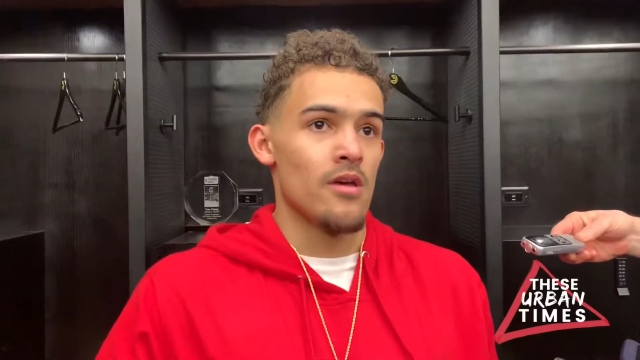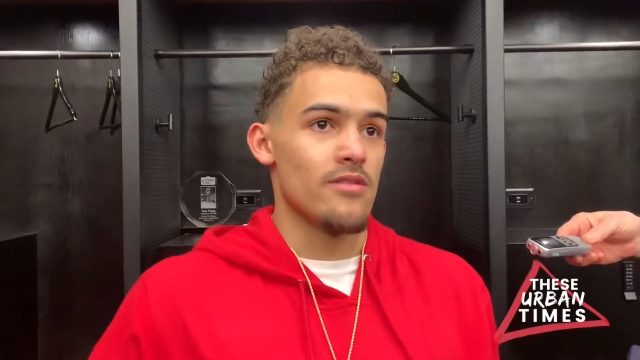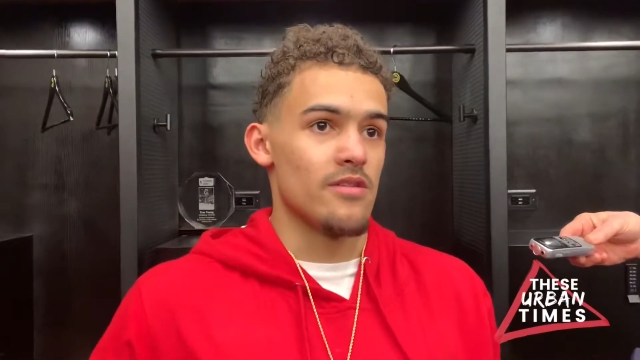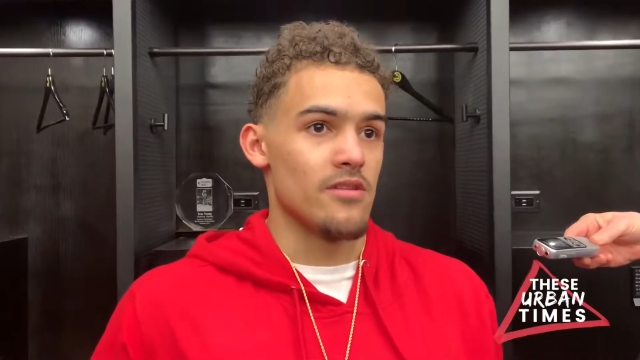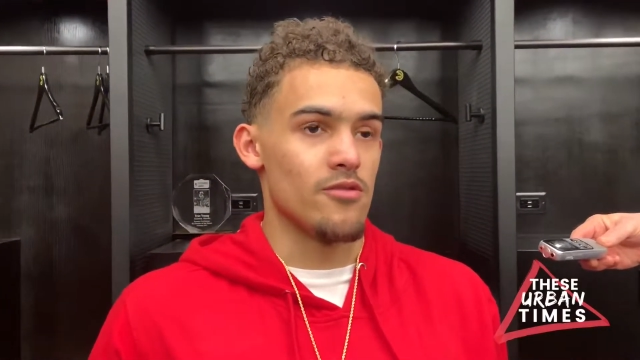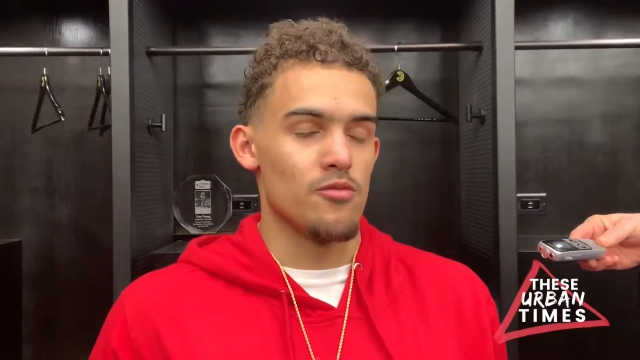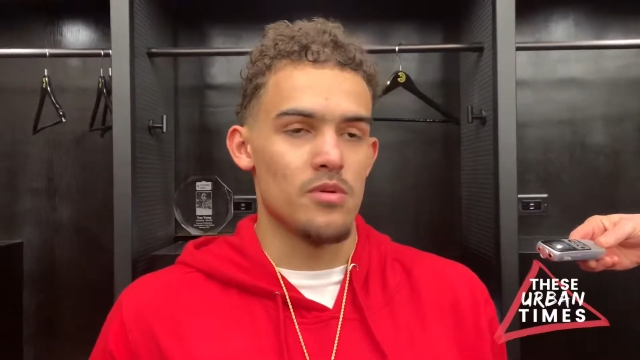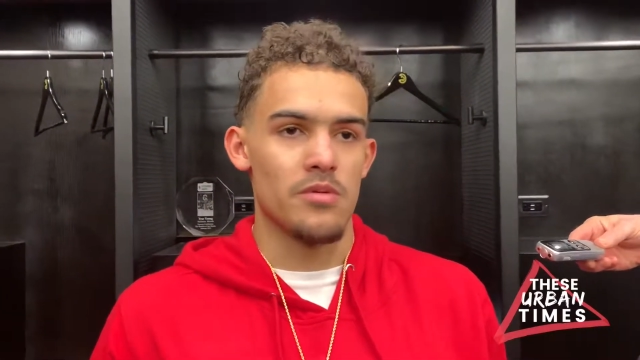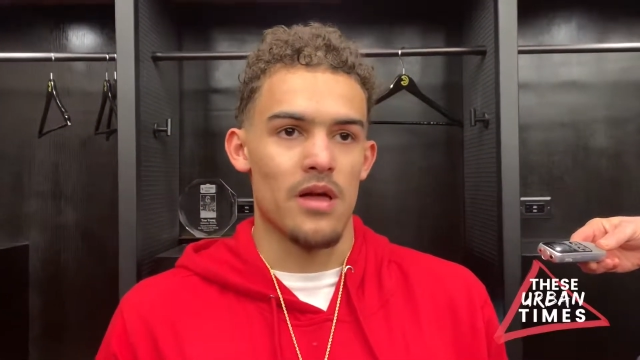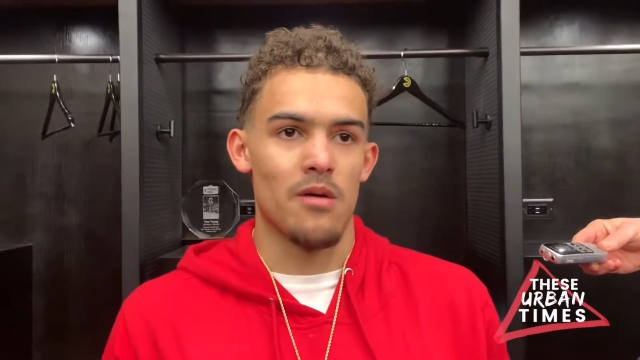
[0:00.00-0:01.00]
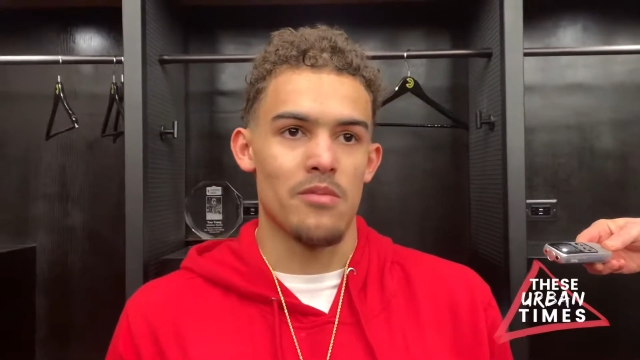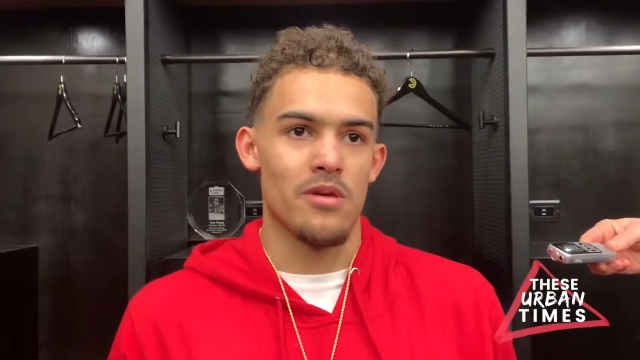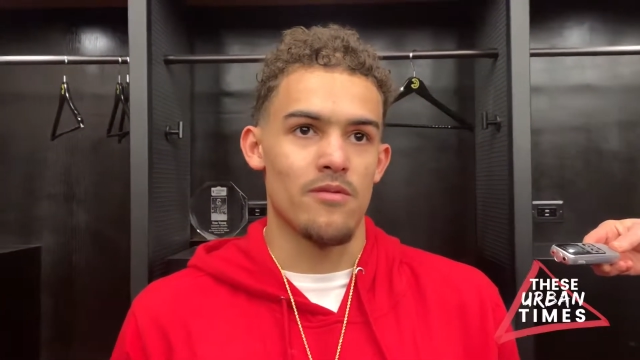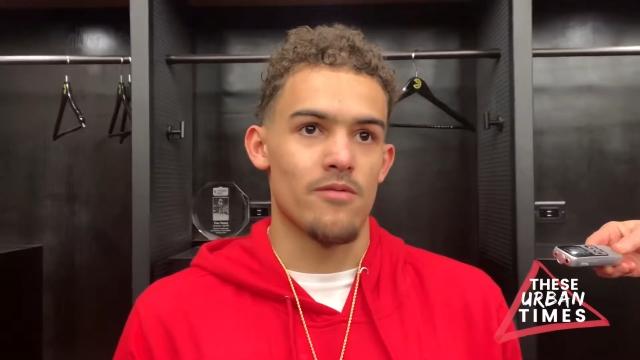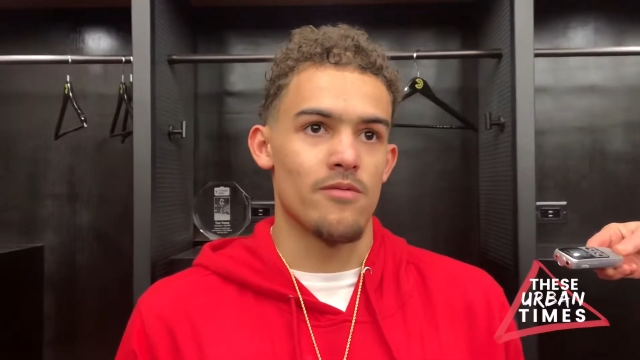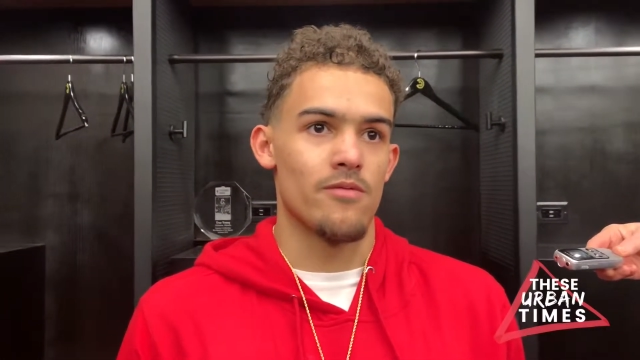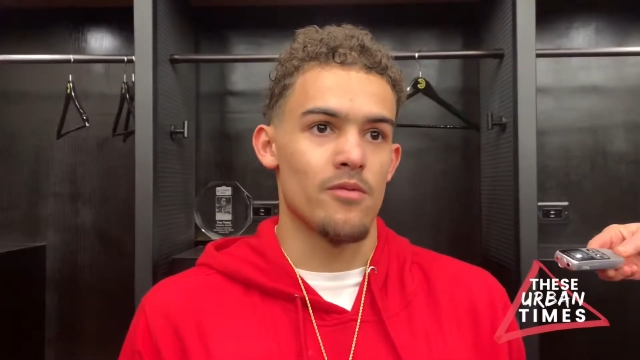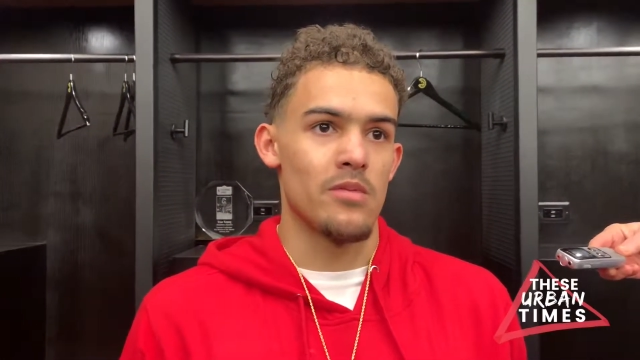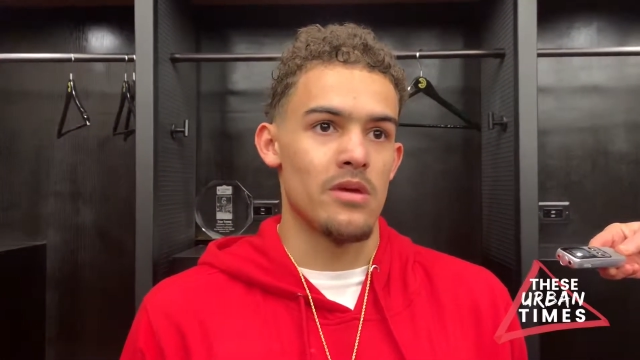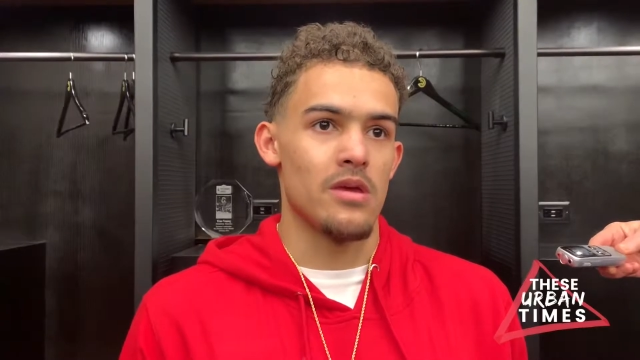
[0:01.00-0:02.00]
sending two people at me, and
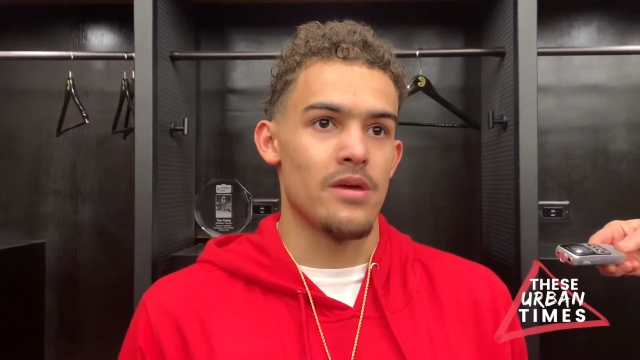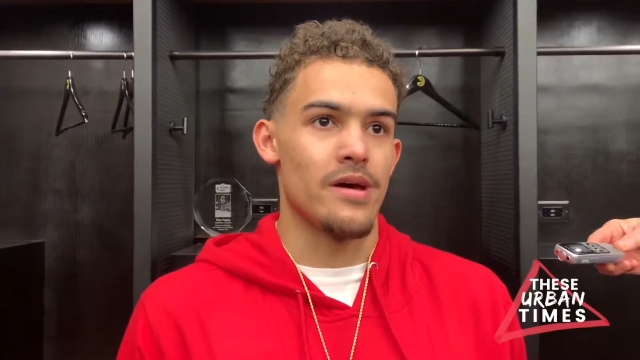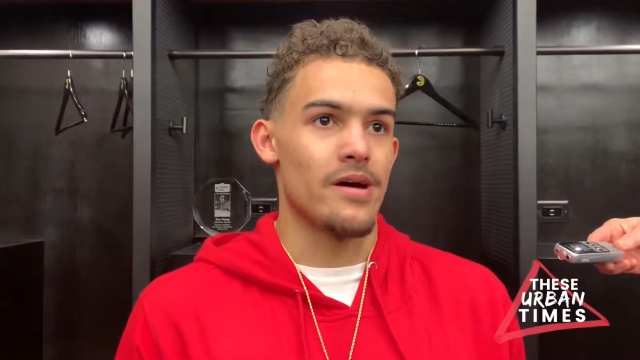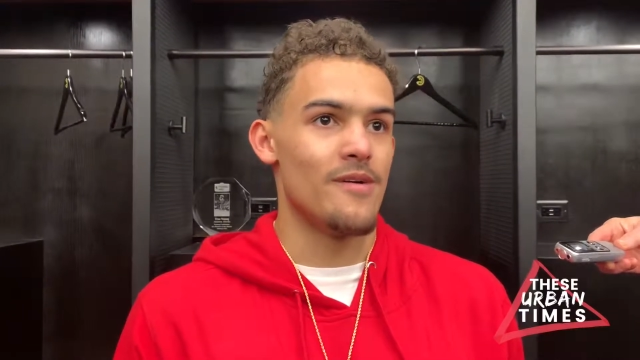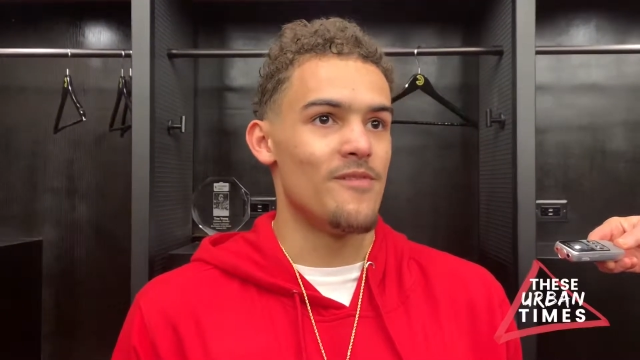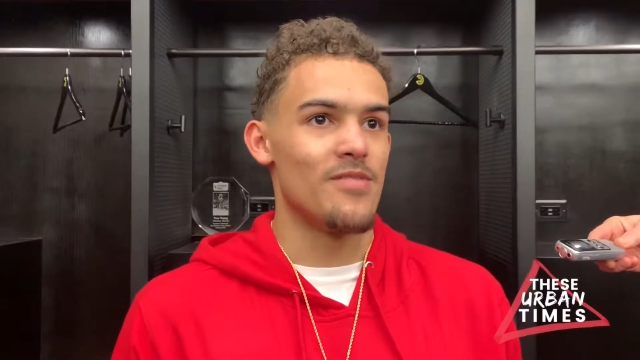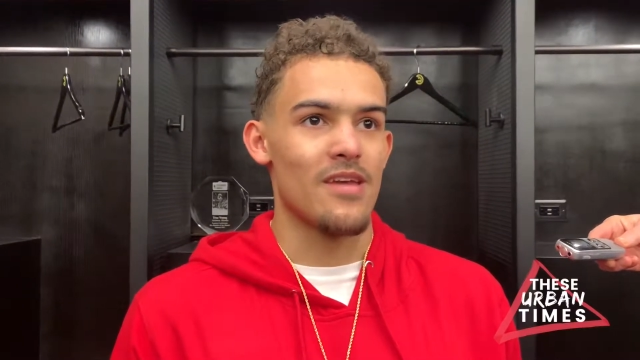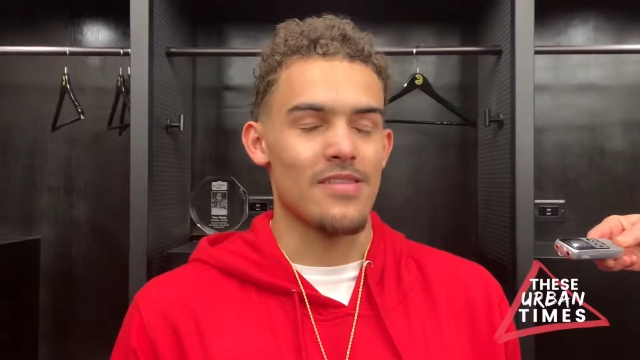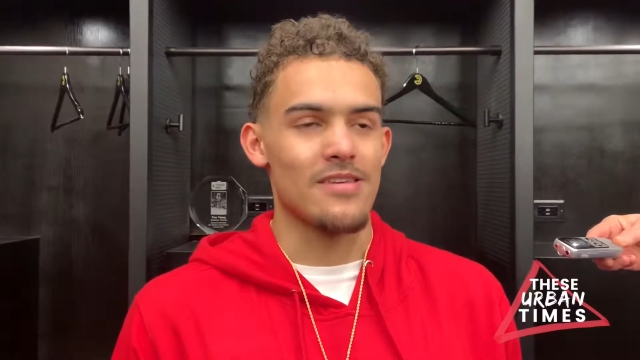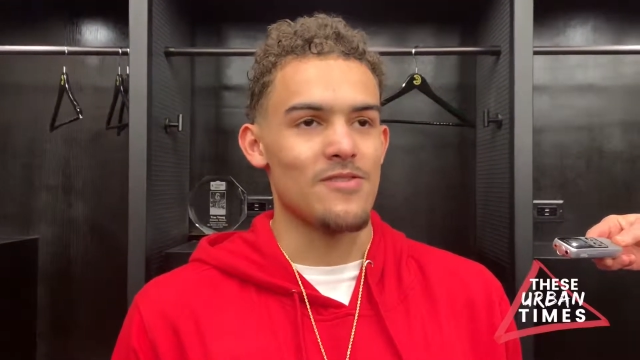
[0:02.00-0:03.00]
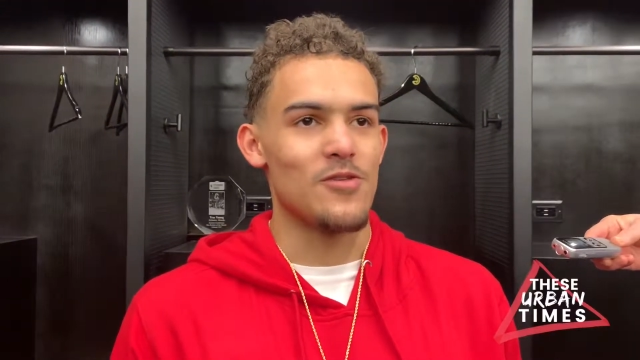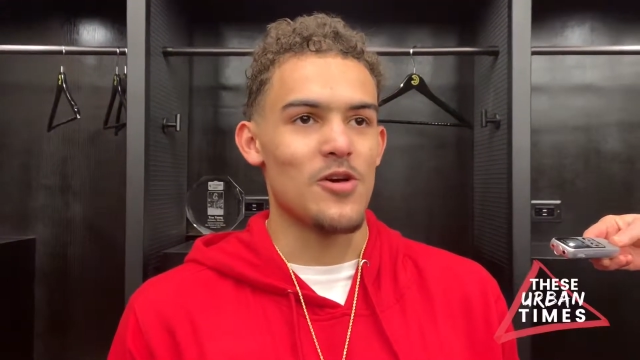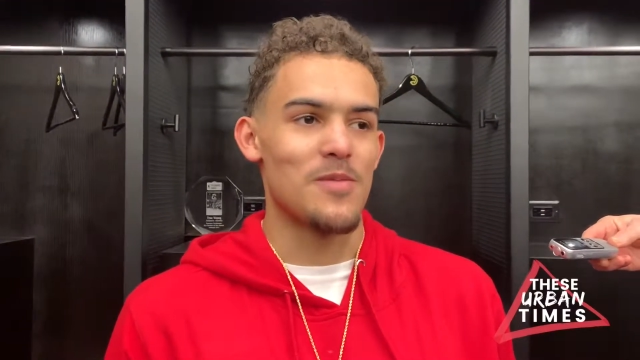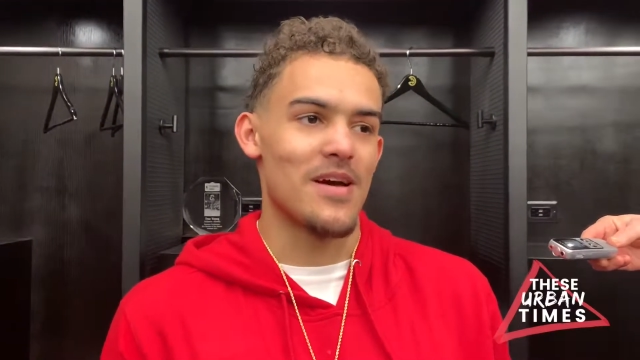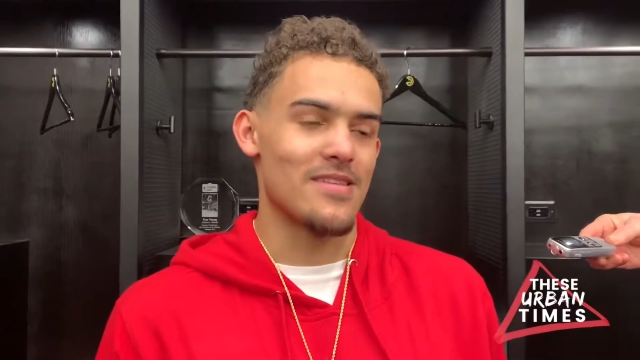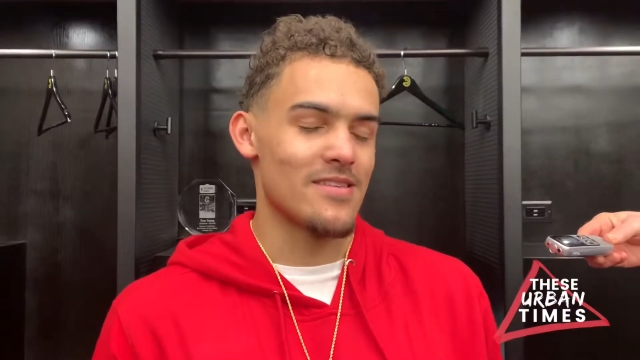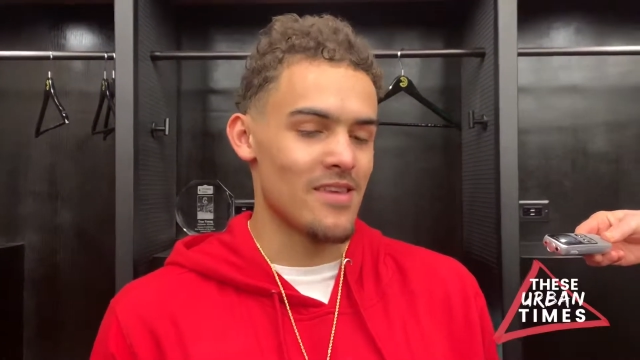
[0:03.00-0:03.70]
for me, I think if you go back